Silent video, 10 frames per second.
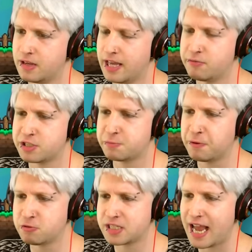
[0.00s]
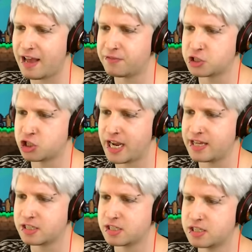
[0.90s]
It was supposed to have a
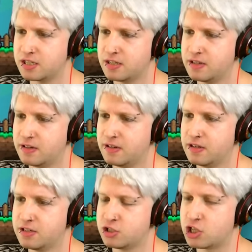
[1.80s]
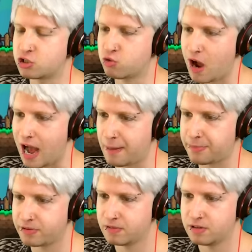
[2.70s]
chance to
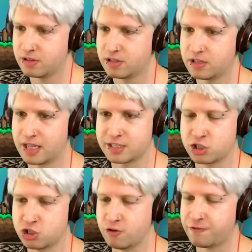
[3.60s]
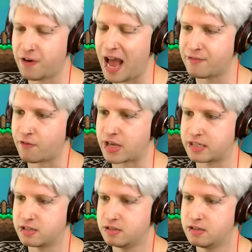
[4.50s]
drop... like to shoot five of it.